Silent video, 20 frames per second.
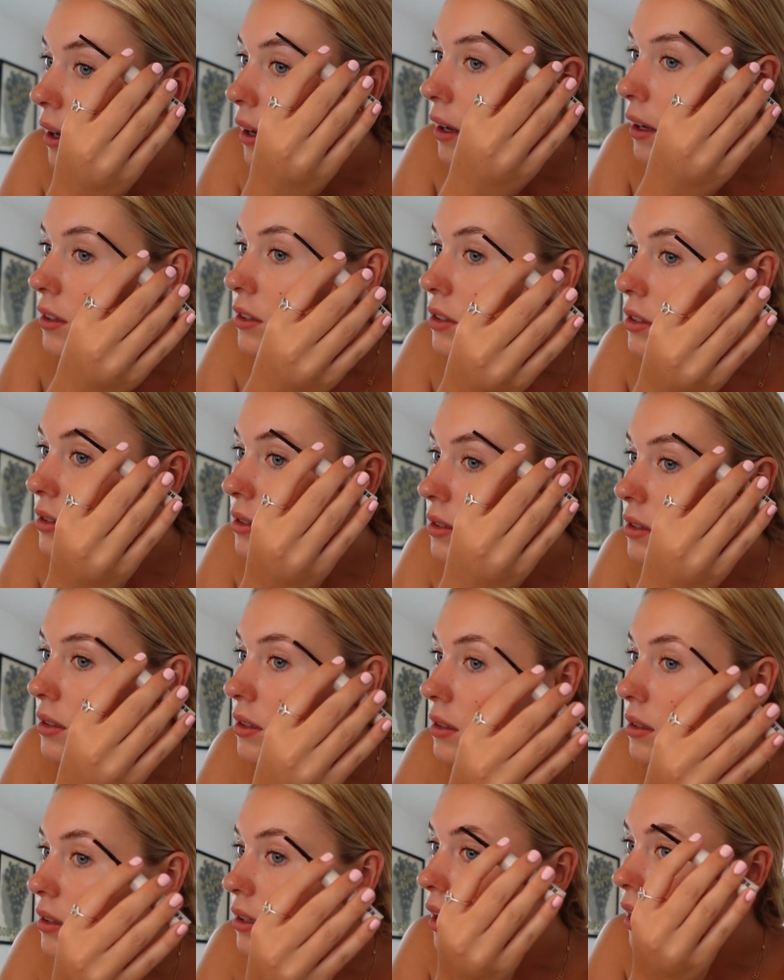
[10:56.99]
and just
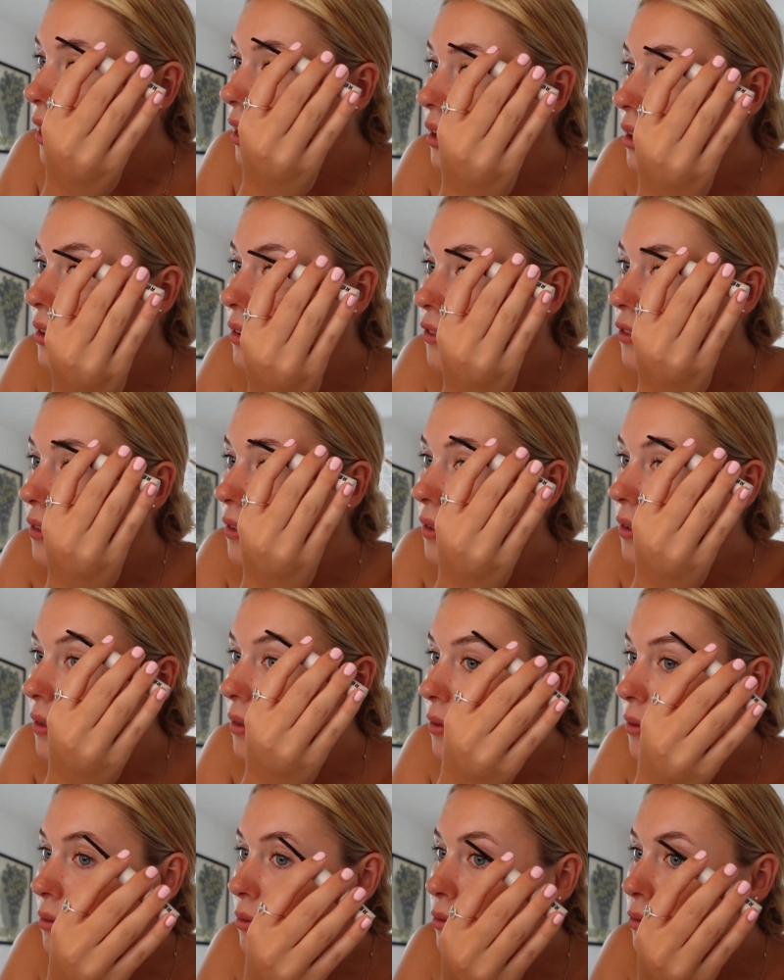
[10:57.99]
kind of
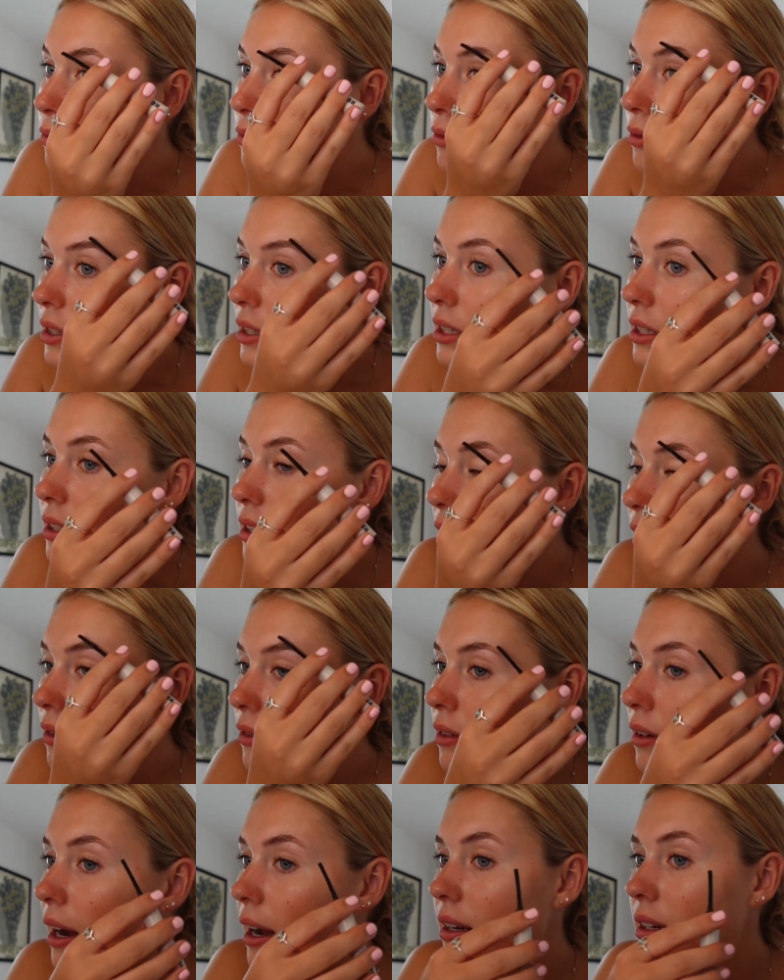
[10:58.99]

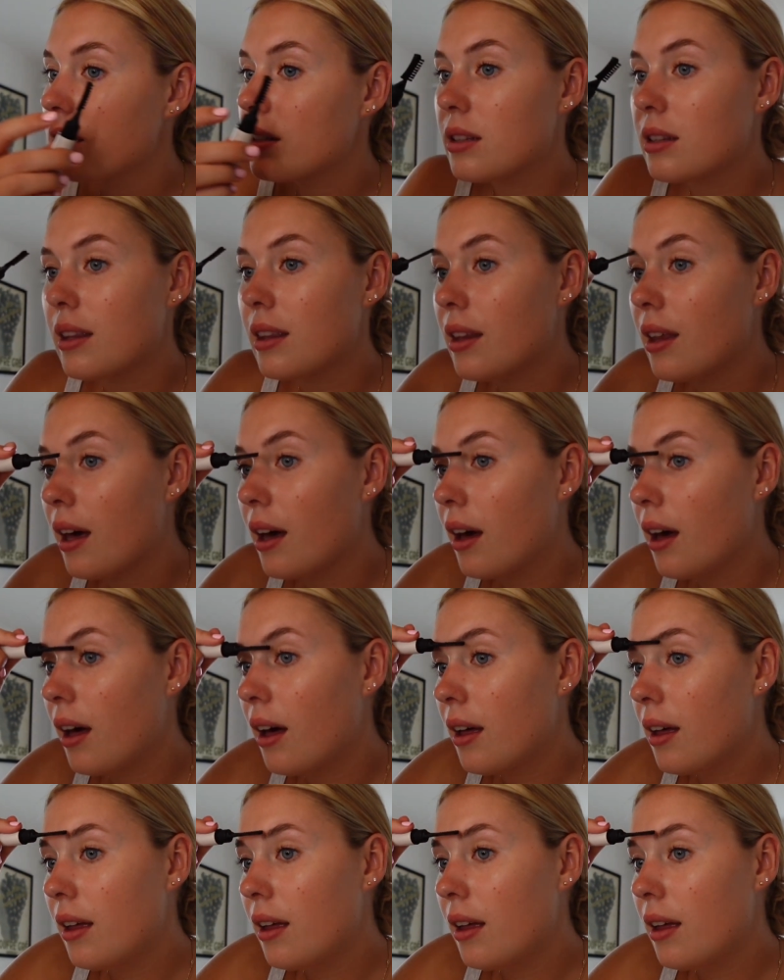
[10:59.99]
redirect the